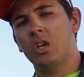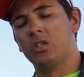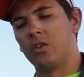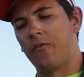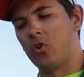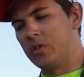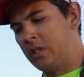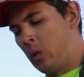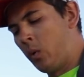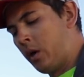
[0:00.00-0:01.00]
So the first
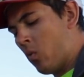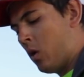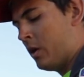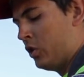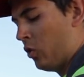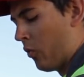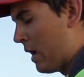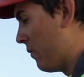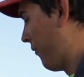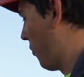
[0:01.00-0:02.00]
thing we're going to want to do
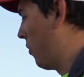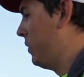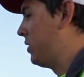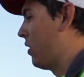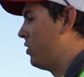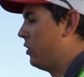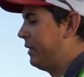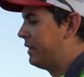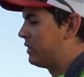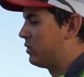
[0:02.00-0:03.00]
right before we start
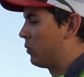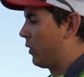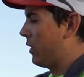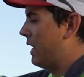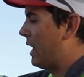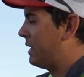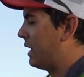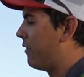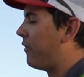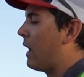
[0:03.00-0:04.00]
doing this is we're going to
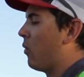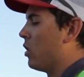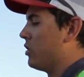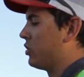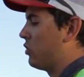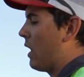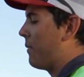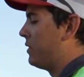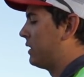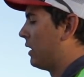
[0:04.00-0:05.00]
identify where the
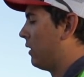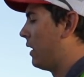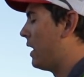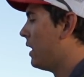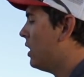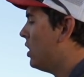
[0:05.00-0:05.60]
strap is going to lay.